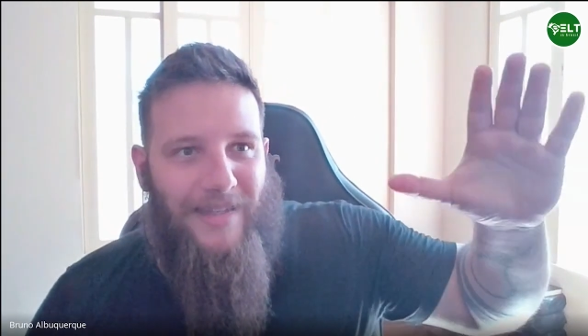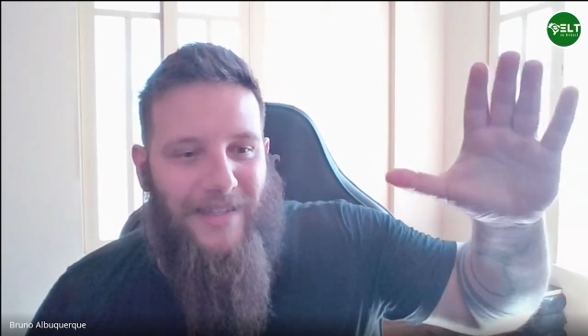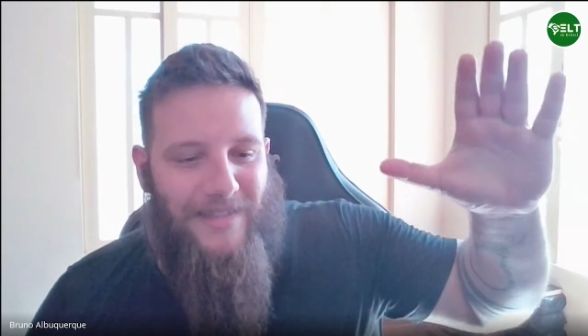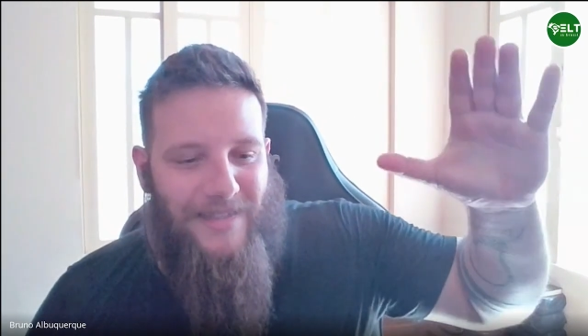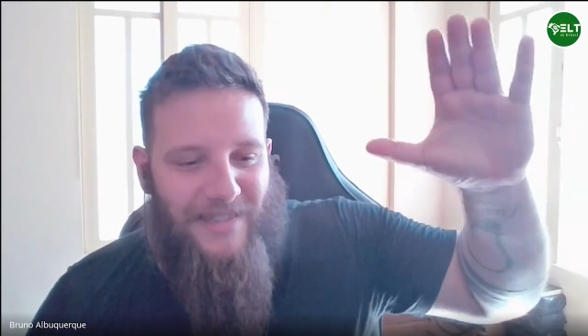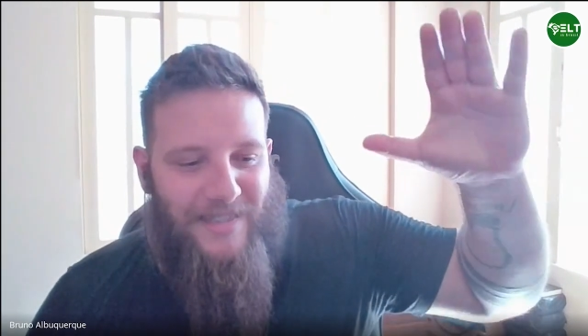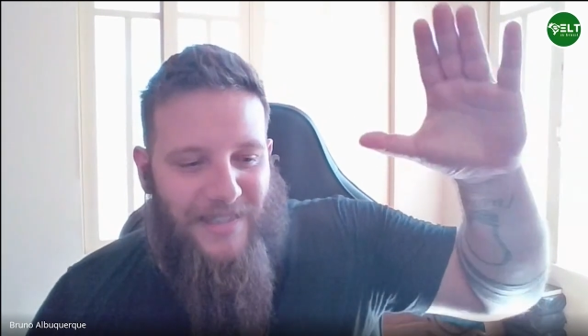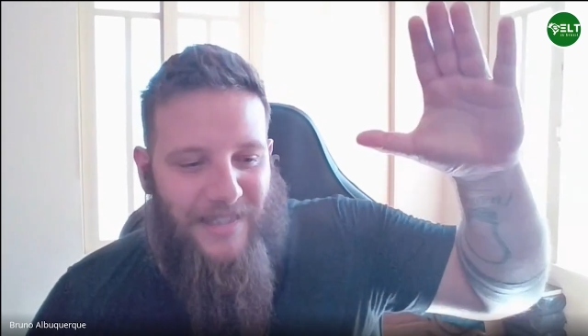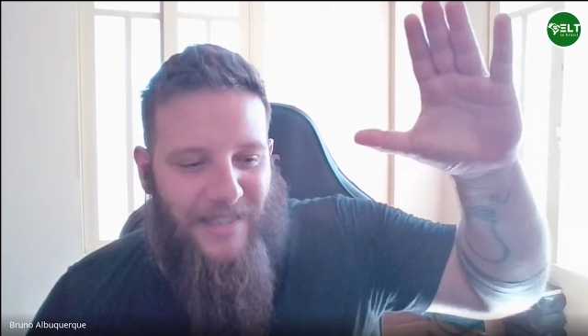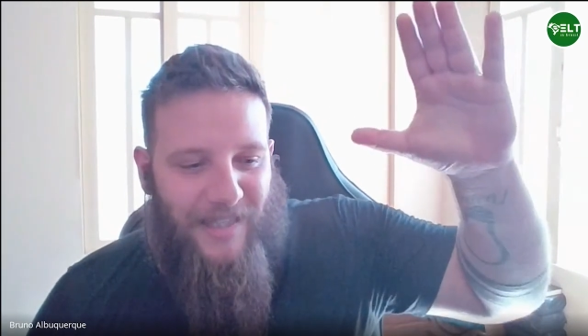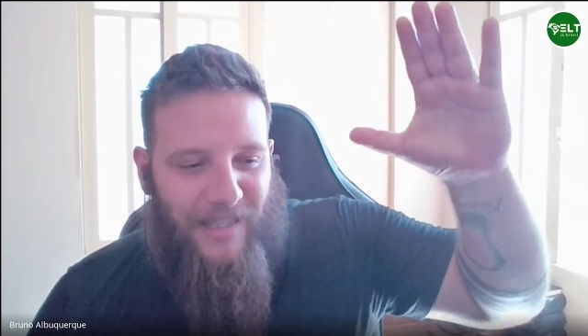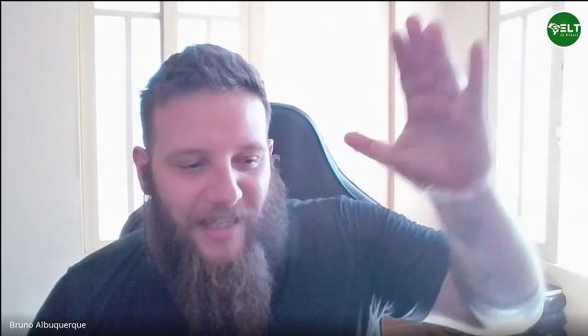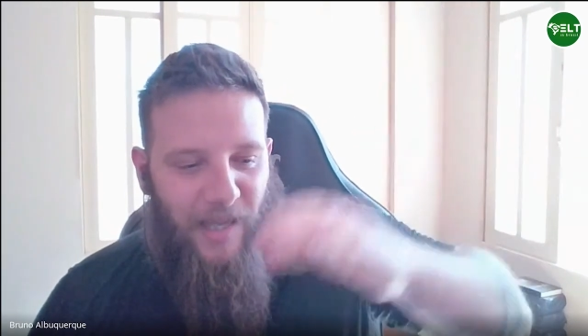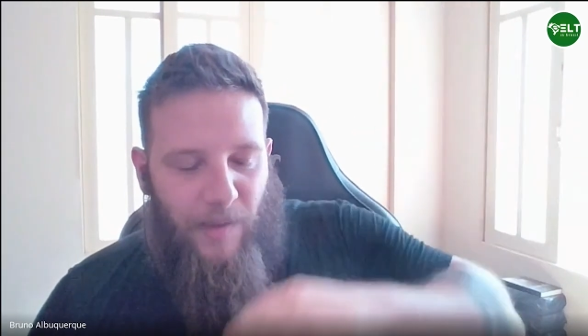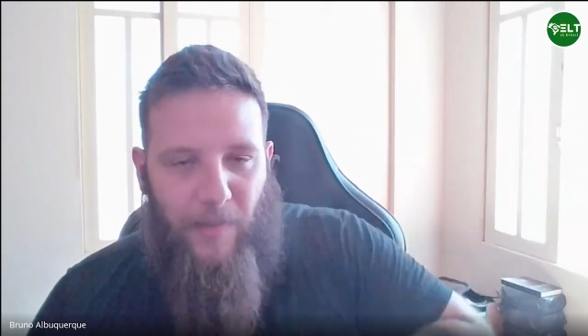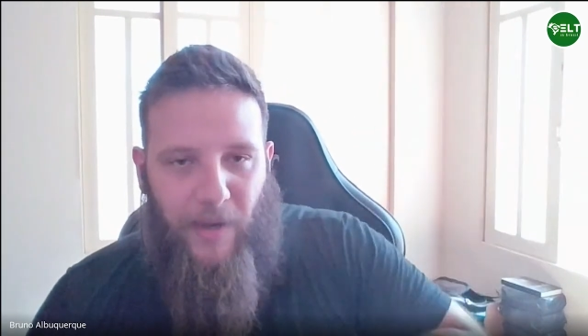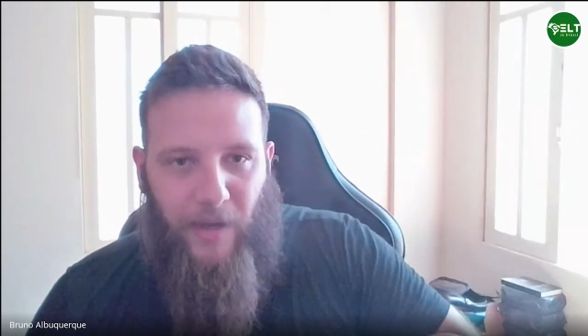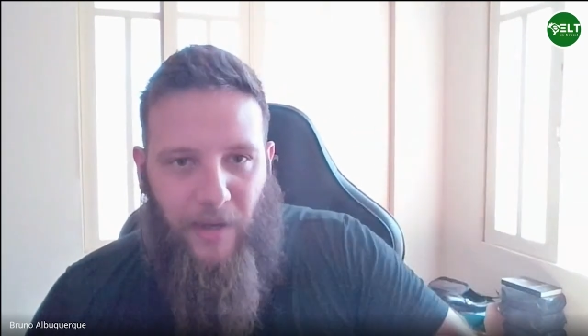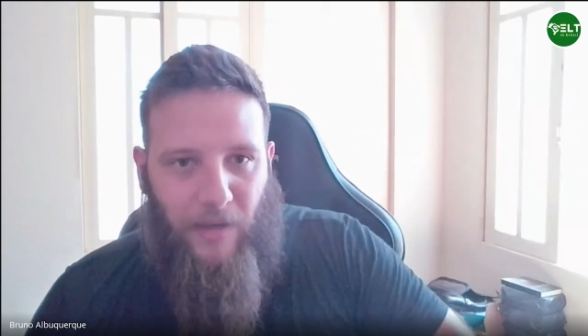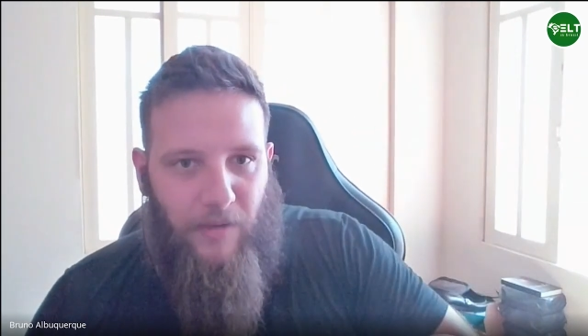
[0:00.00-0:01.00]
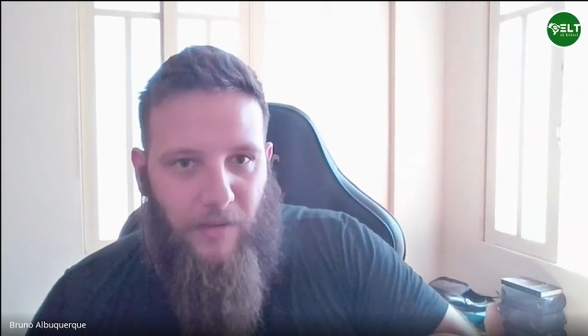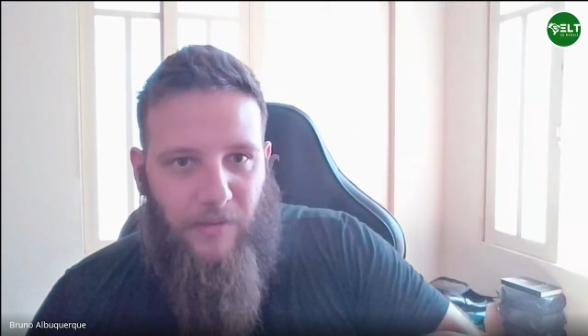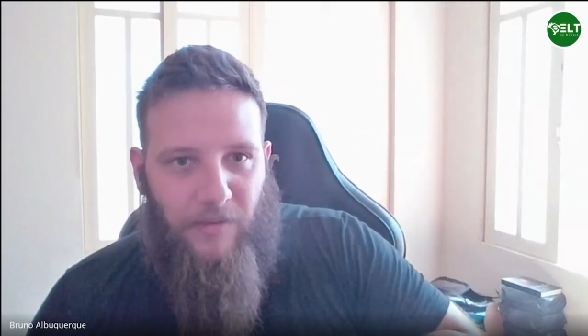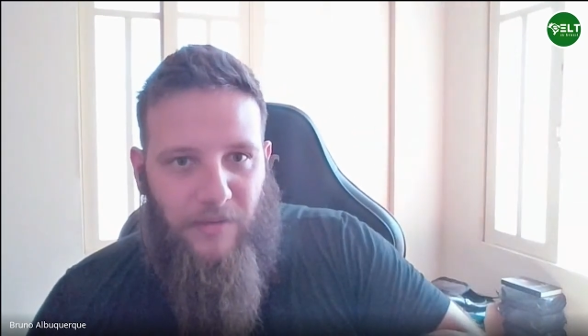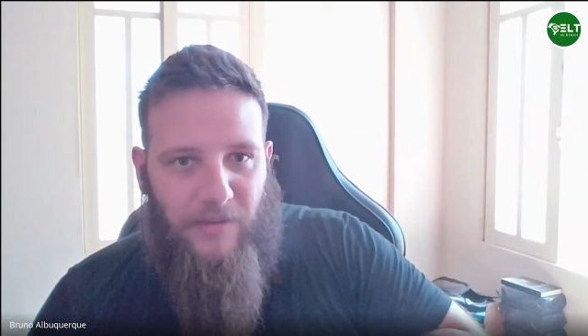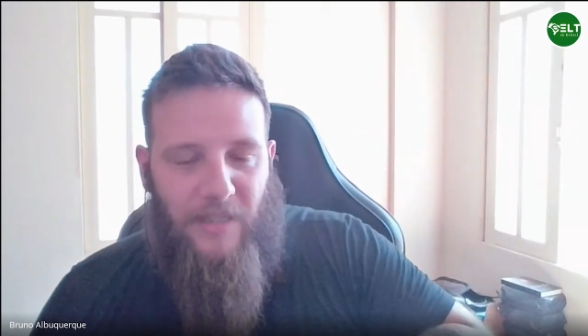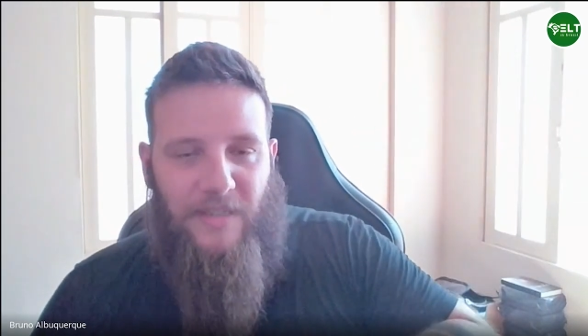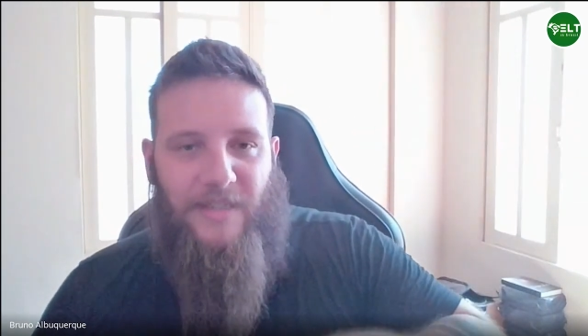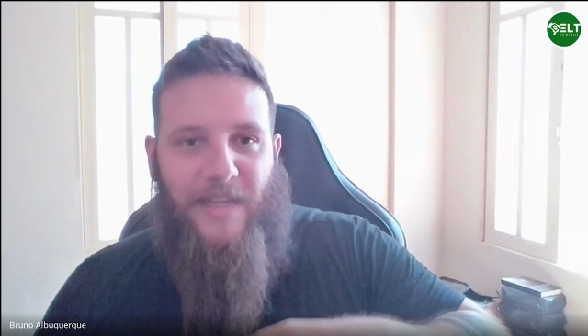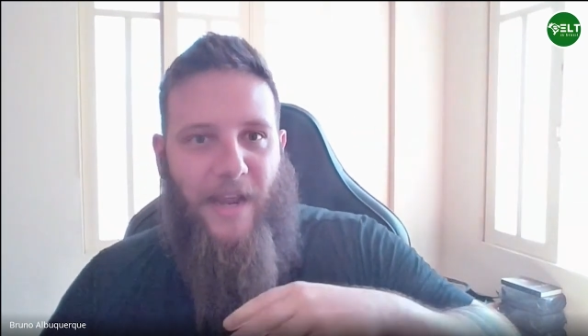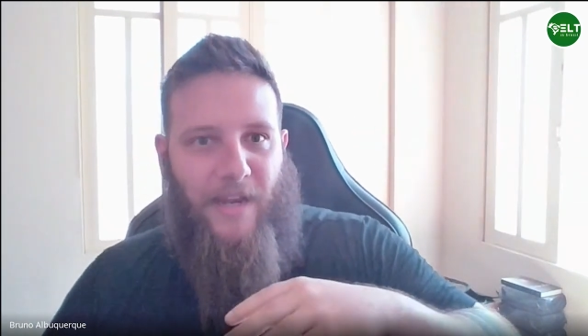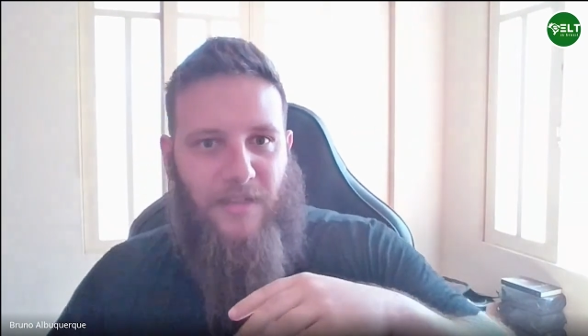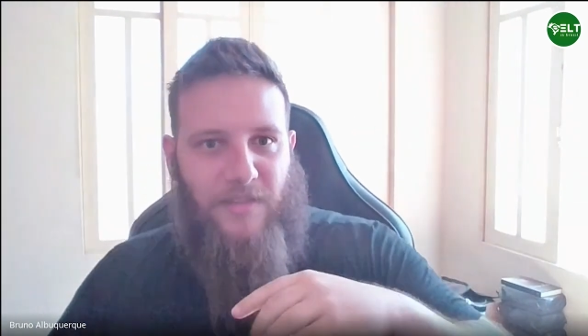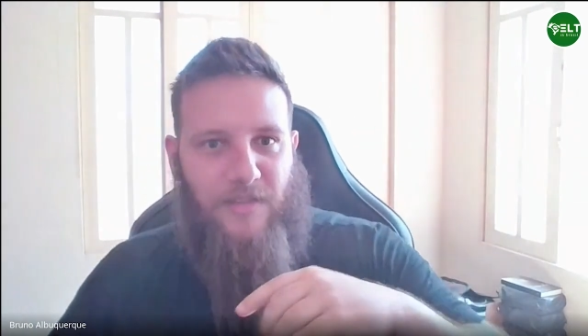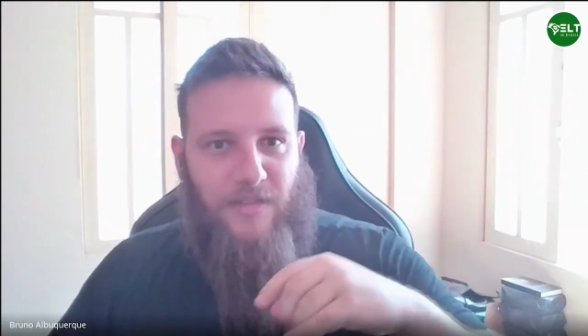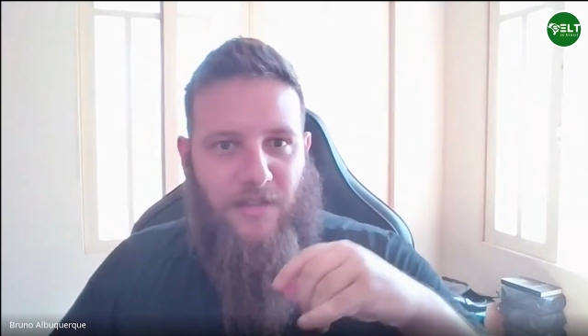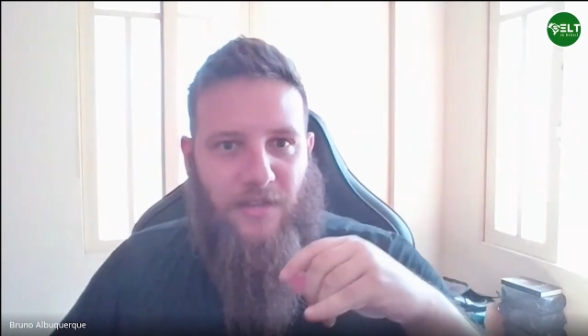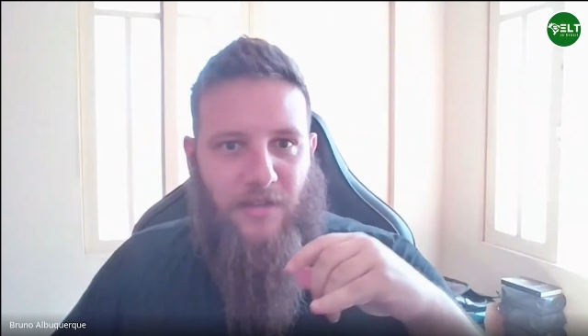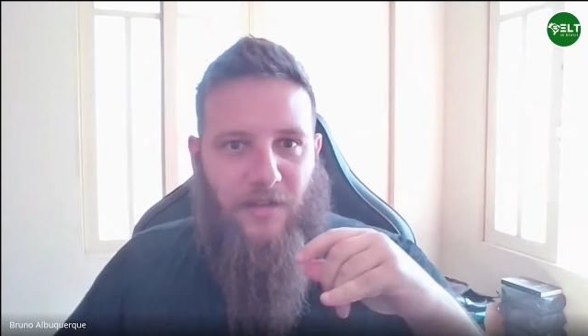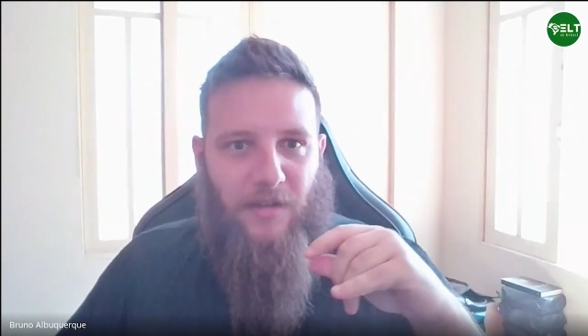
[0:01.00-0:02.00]
skimming the
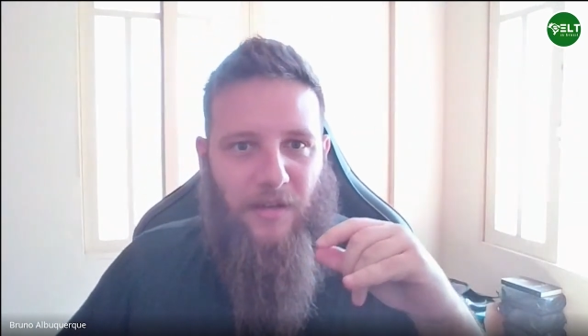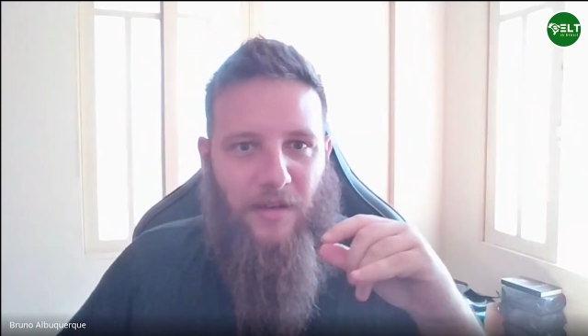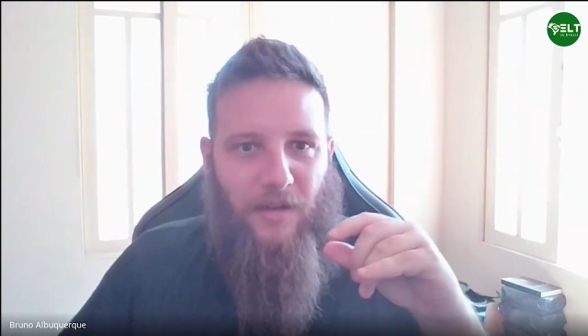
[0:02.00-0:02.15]
text,